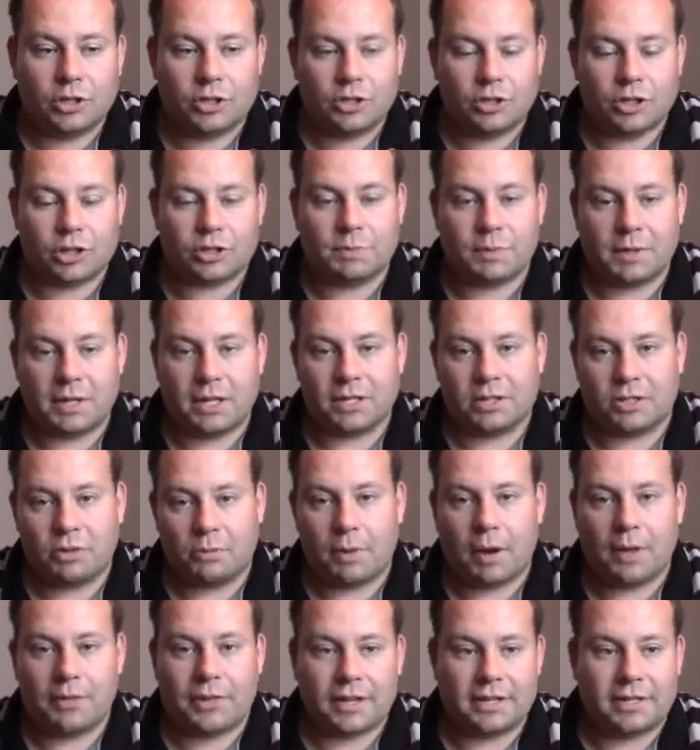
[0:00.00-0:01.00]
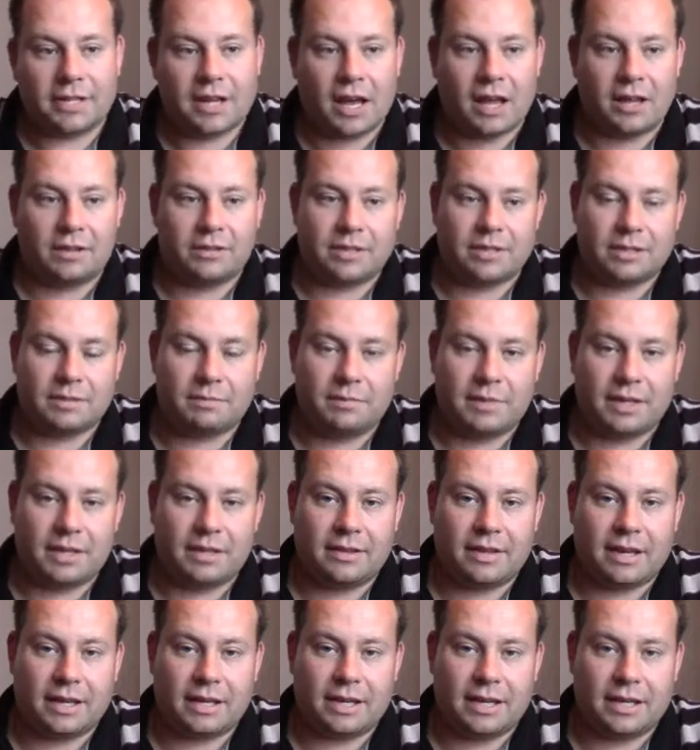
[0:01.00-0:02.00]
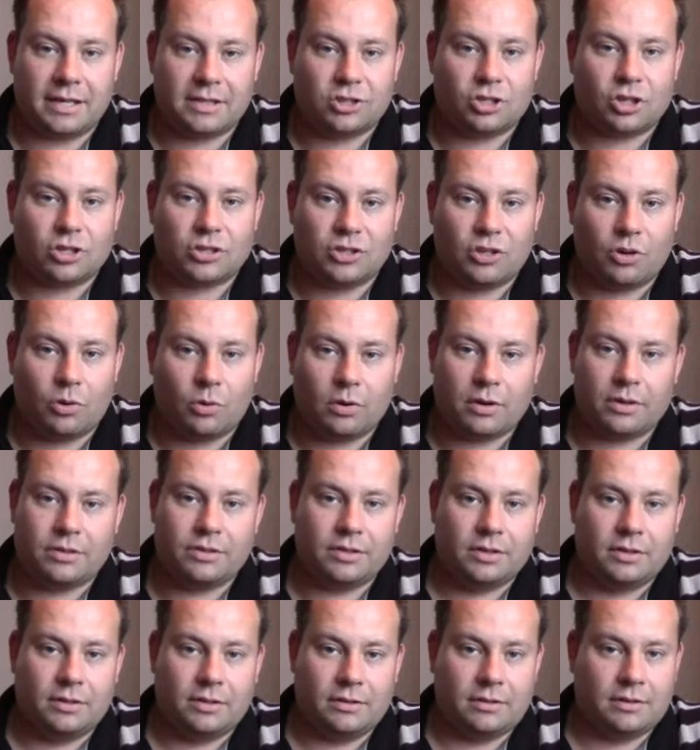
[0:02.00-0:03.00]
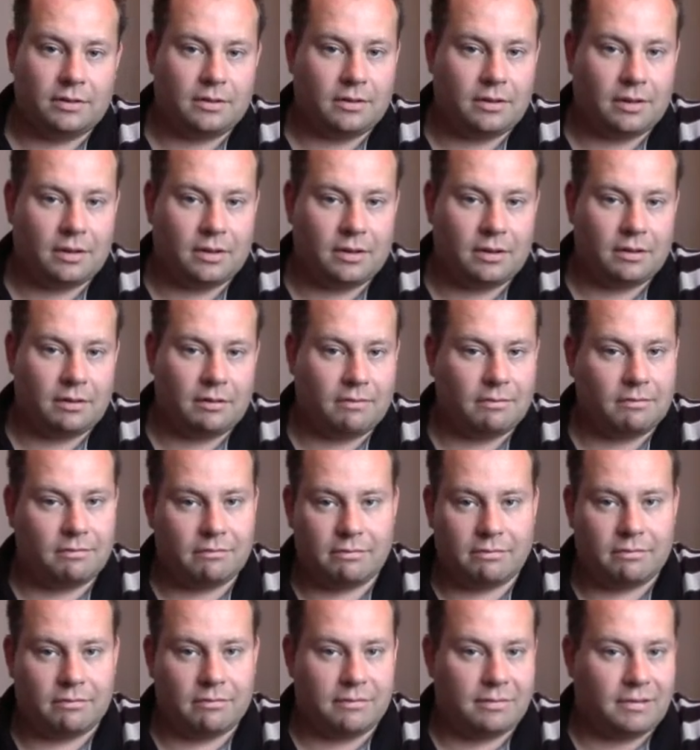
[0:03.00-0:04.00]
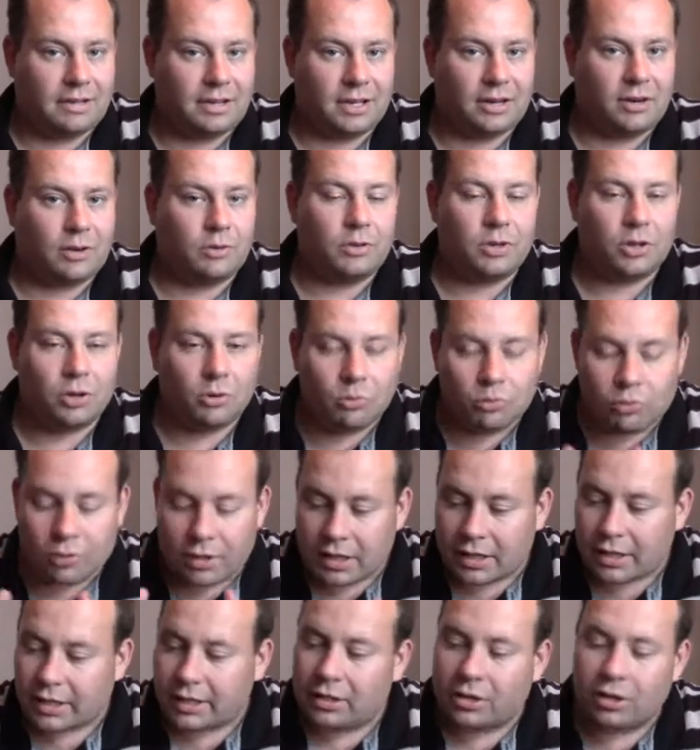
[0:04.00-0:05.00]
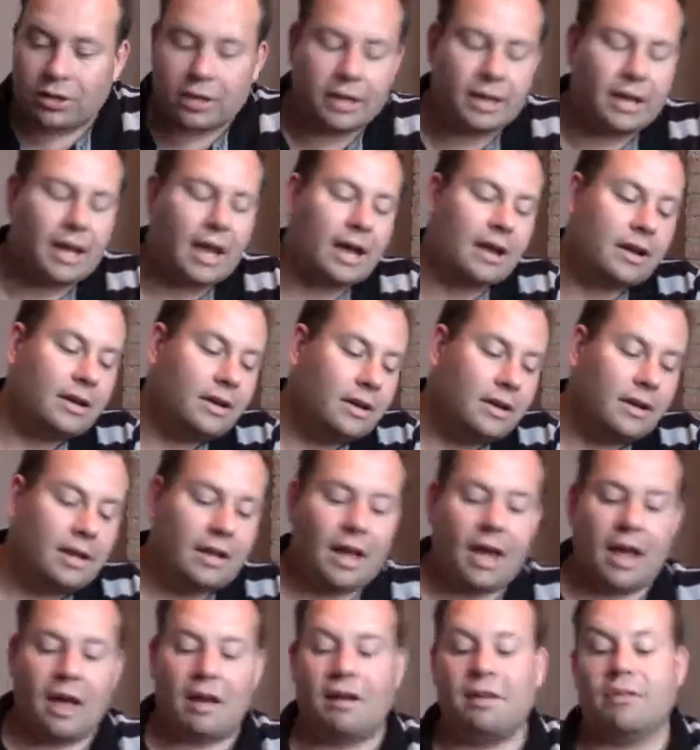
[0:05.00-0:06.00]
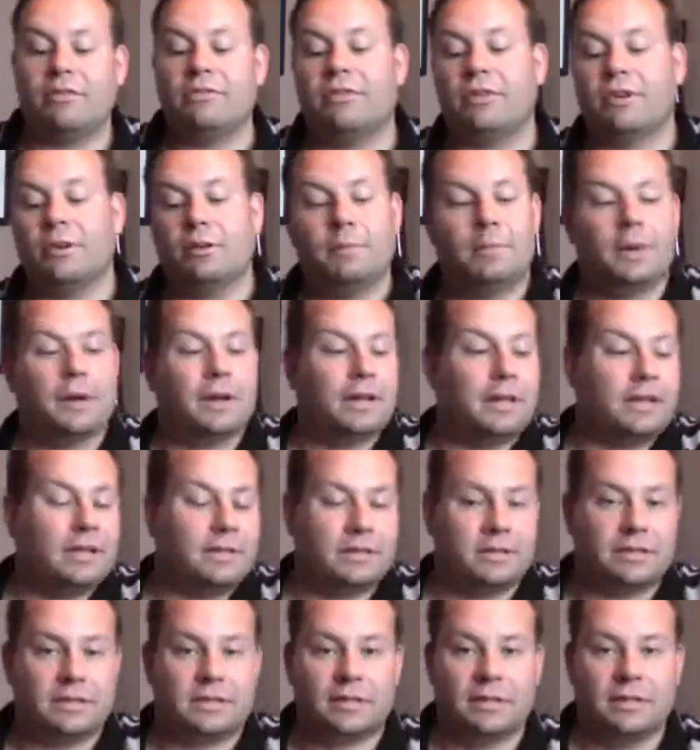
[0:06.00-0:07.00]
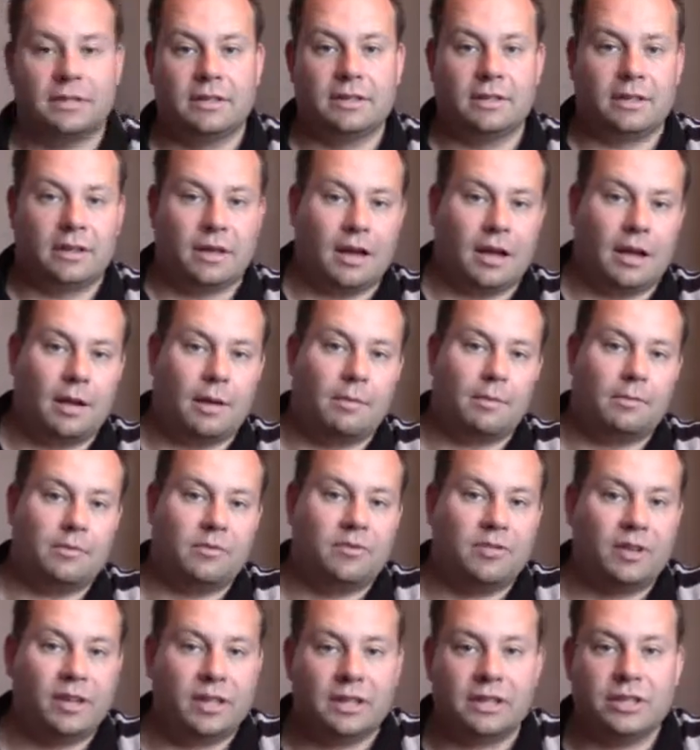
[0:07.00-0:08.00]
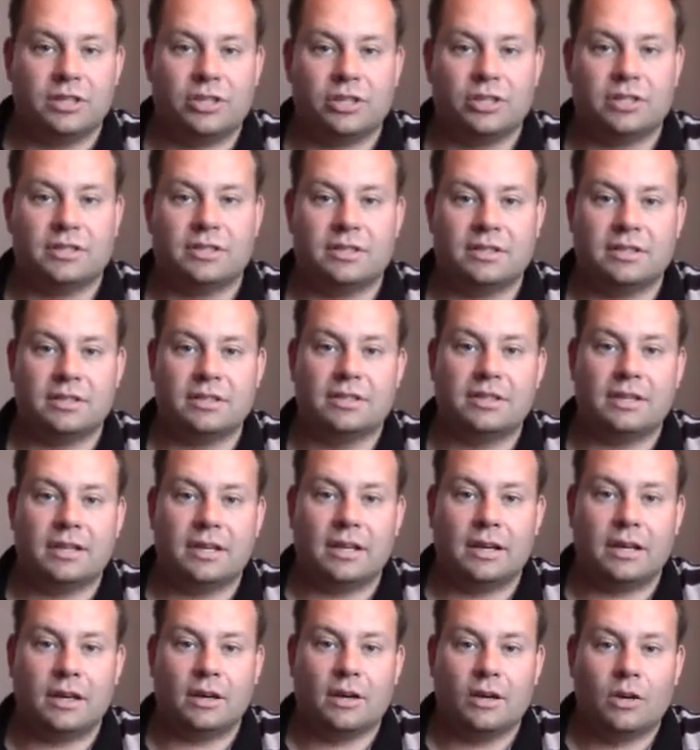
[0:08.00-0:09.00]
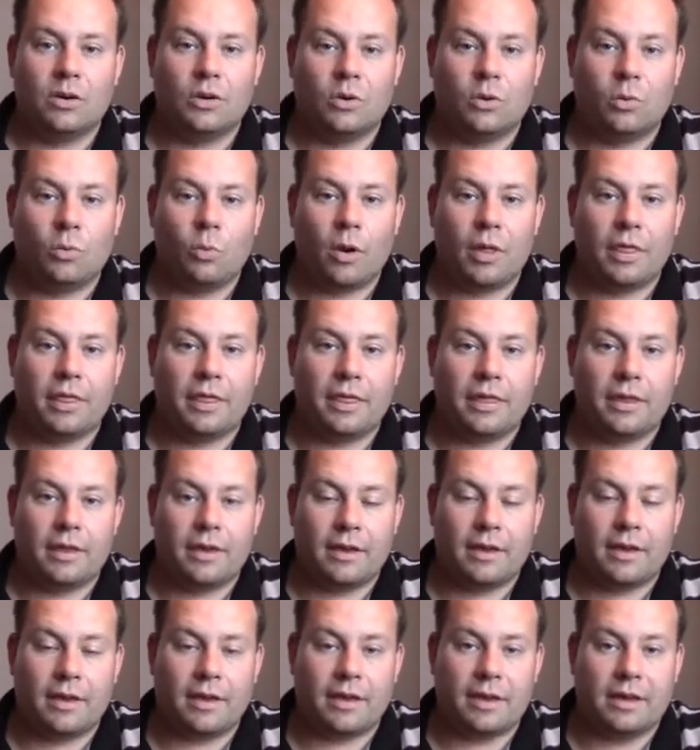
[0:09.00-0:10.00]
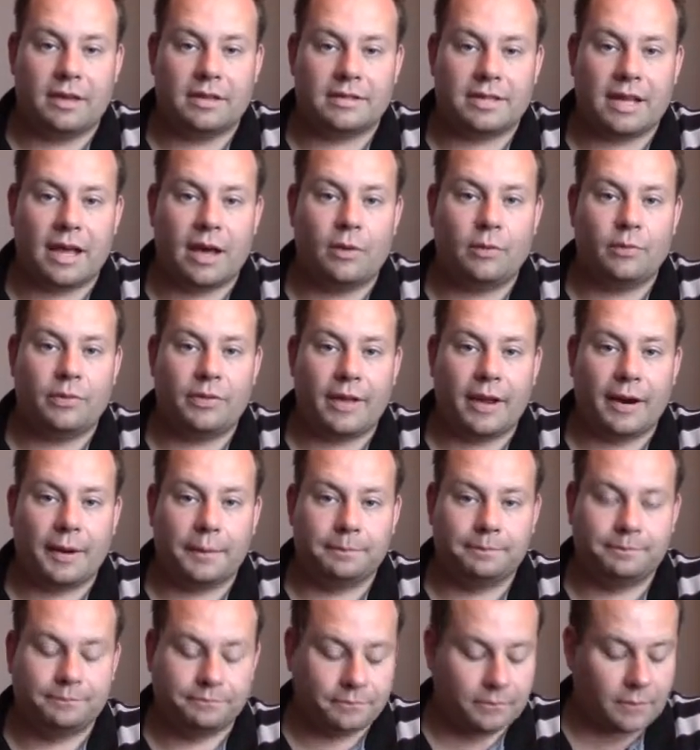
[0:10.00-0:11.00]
just because you bought that tile doesn't mean that it's just yours. You're really looking at everybody's villages and seeing what is out there.